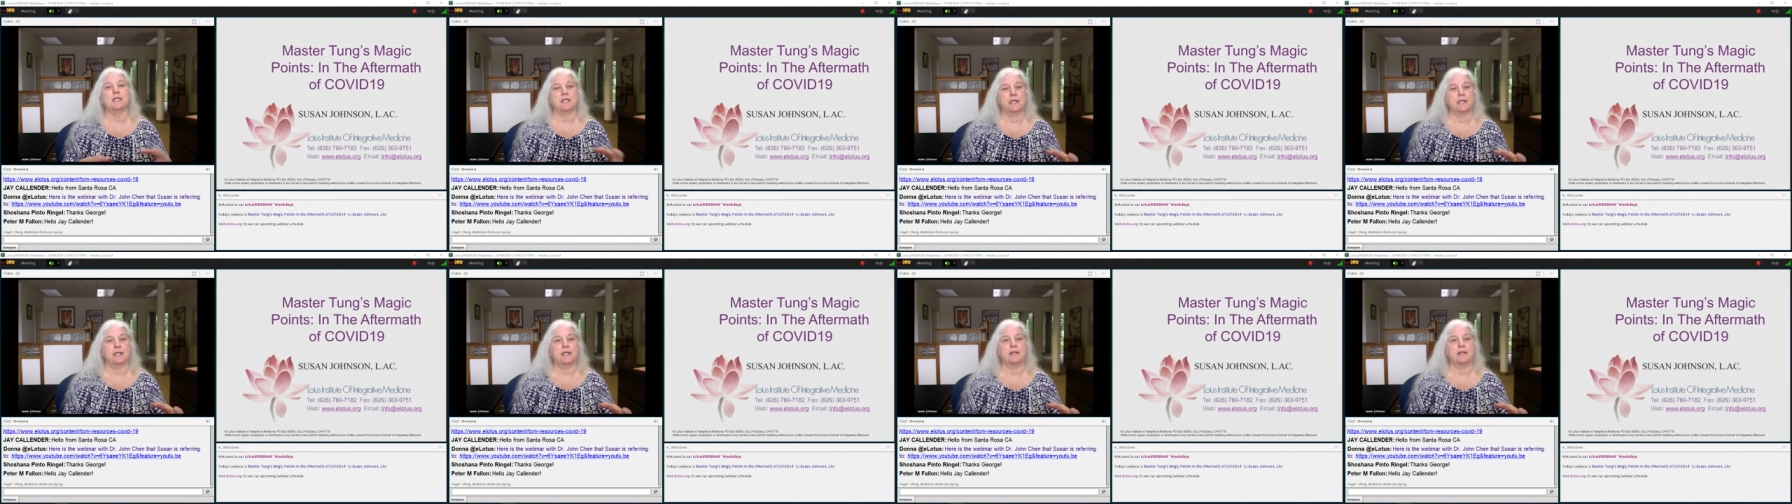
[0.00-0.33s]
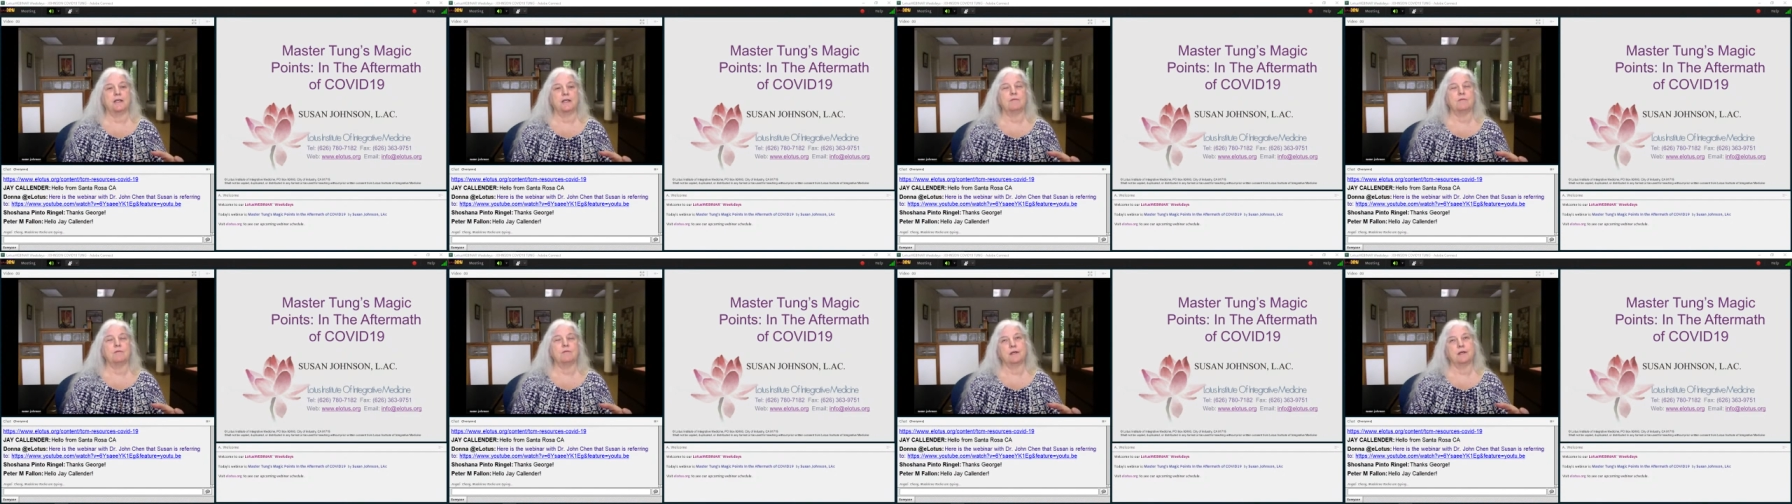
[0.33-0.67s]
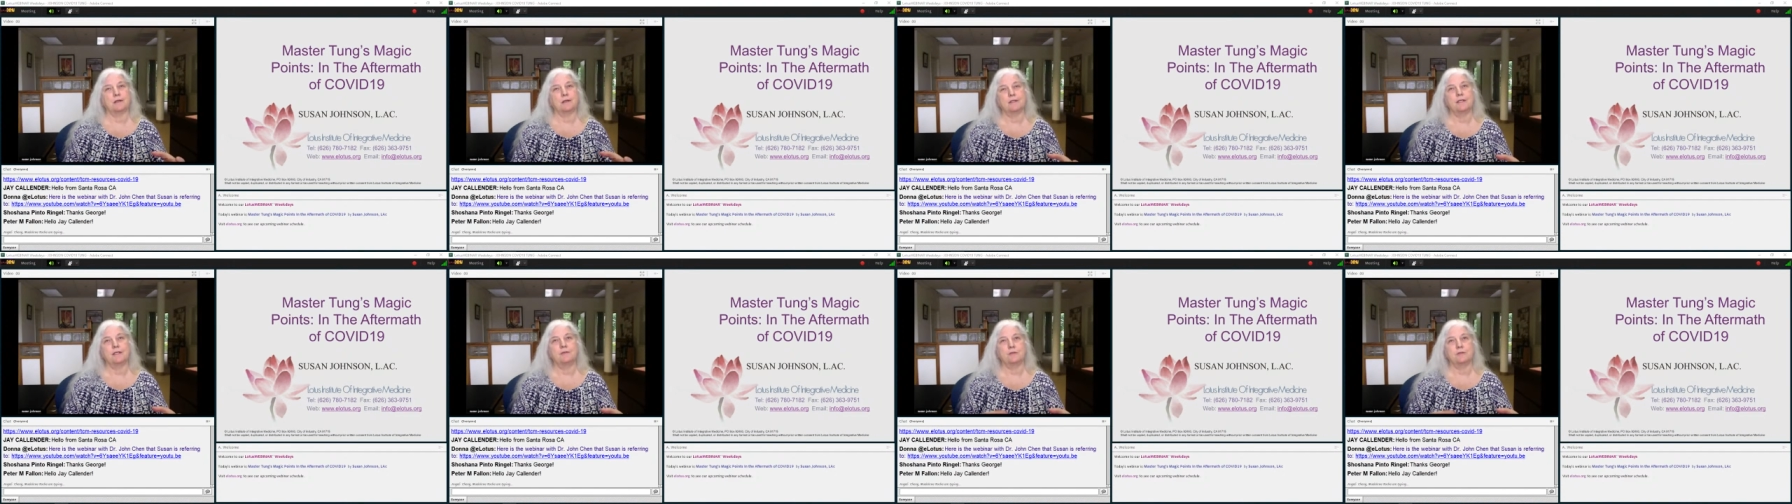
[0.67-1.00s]
He had
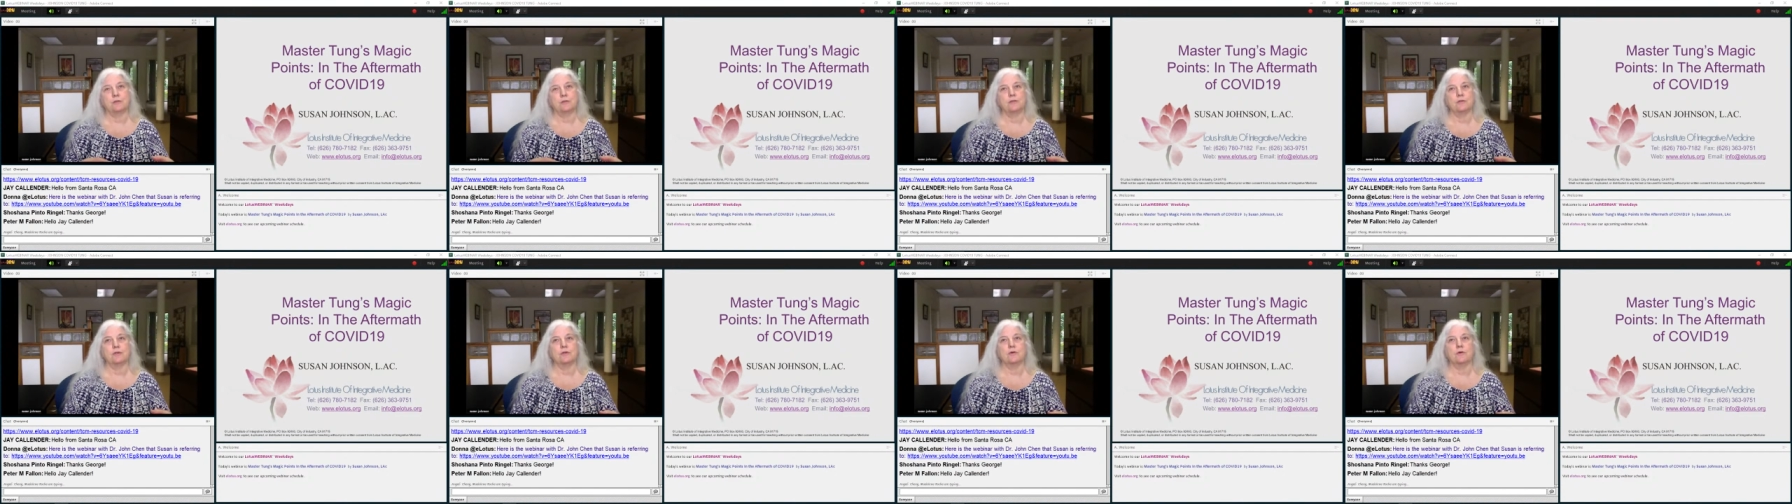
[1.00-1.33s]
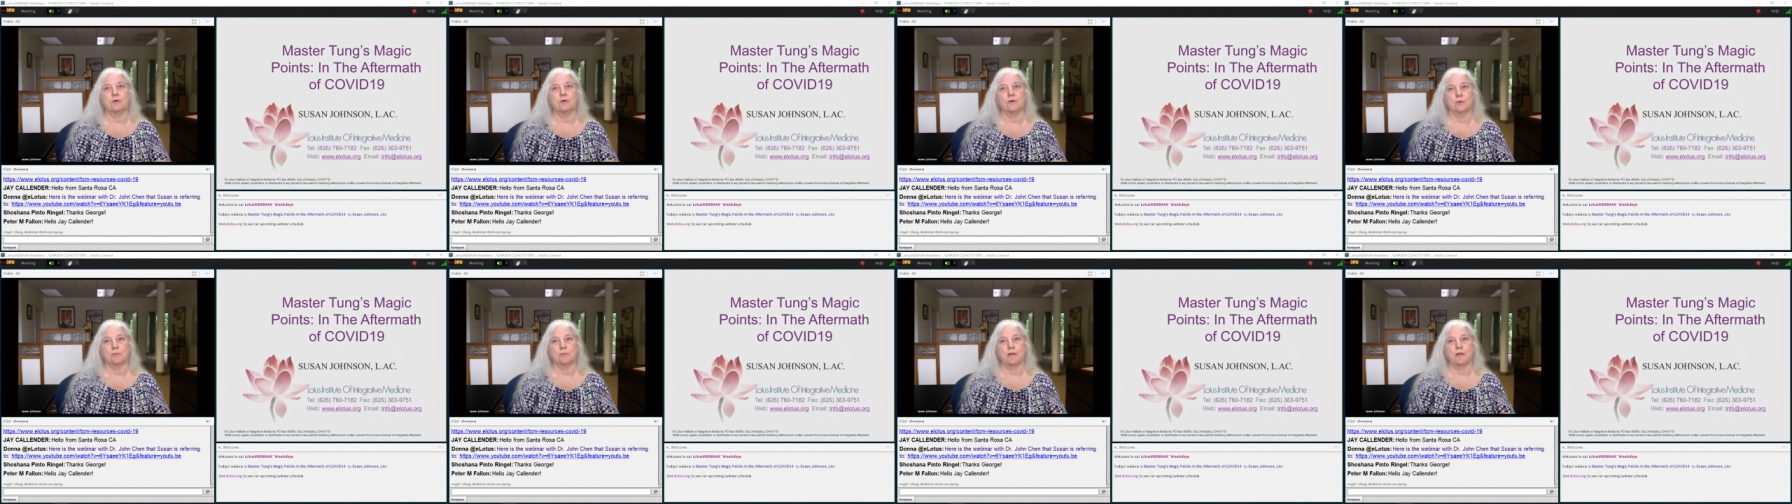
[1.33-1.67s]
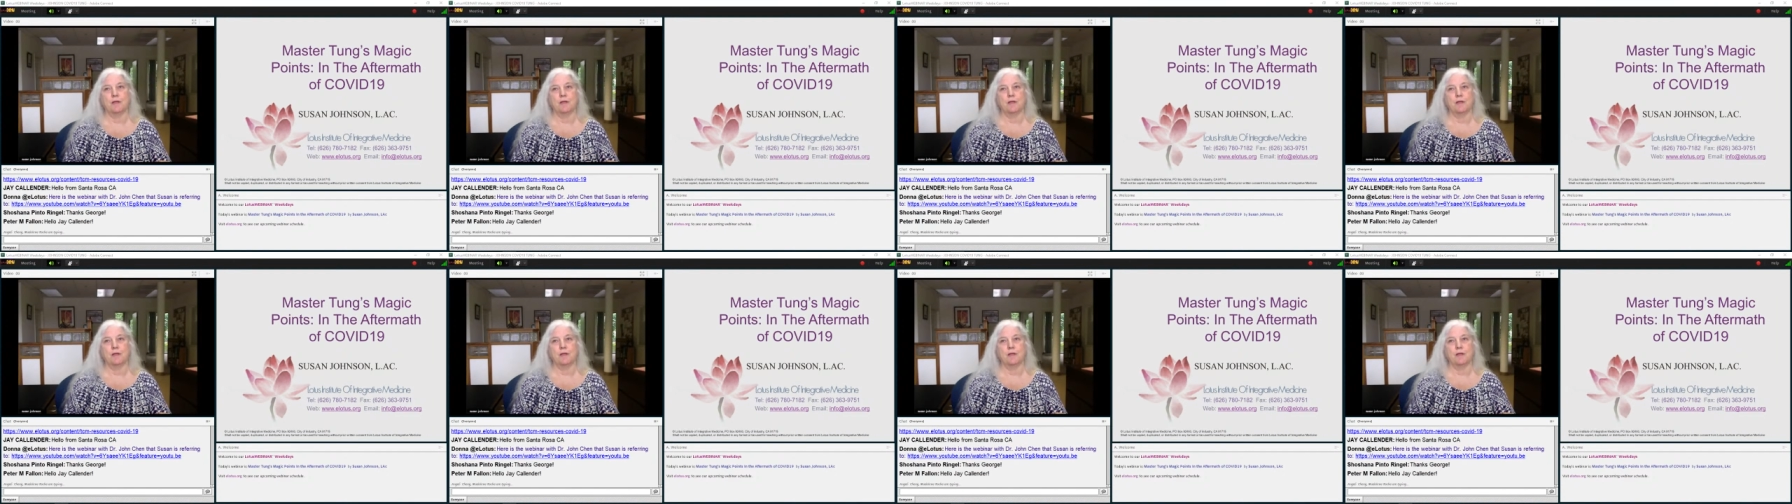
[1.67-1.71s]
well, he turned the corner